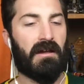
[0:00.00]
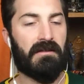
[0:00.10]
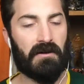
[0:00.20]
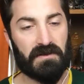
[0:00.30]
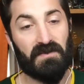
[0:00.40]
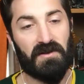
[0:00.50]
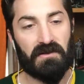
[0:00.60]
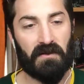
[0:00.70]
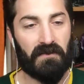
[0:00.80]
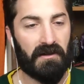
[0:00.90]
that was
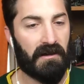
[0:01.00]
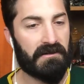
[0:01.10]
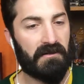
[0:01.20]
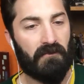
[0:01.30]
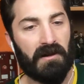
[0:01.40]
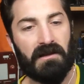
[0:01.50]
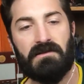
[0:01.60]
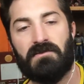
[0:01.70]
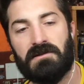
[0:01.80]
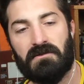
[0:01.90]
built over toxic
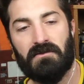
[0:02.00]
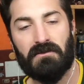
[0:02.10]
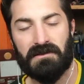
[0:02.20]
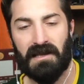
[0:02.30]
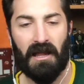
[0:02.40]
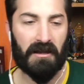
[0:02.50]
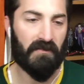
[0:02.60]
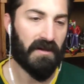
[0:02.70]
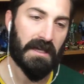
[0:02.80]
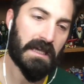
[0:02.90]
waste, which of course had to
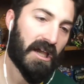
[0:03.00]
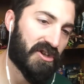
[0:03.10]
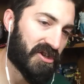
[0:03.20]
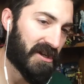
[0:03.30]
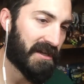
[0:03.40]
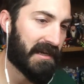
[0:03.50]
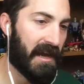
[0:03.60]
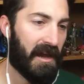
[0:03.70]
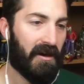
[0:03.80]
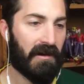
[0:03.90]
be shut
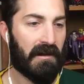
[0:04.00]
down.